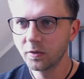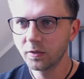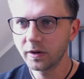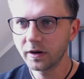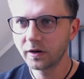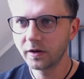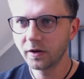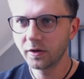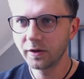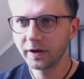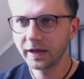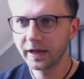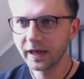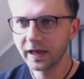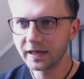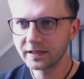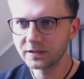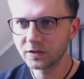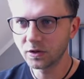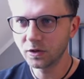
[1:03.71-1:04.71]
we're
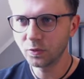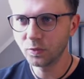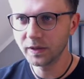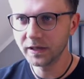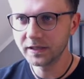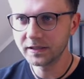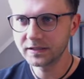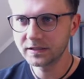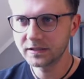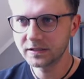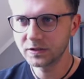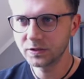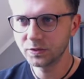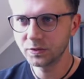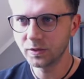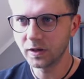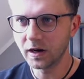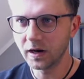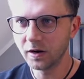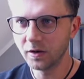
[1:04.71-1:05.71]
going as always
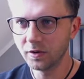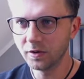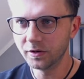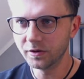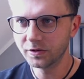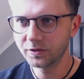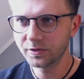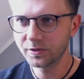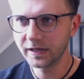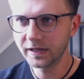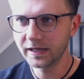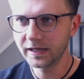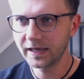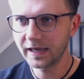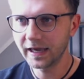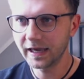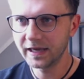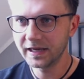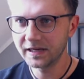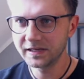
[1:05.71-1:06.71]
to our training
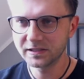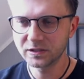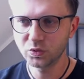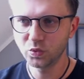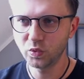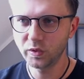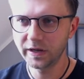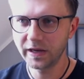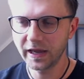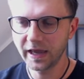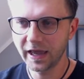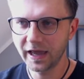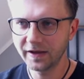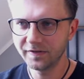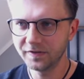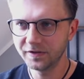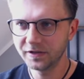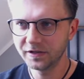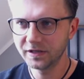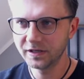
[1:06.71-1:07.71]
case, we
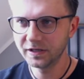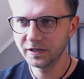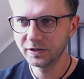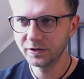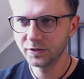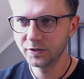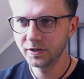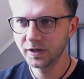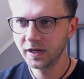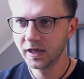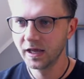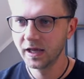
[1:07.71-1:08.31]
have it here.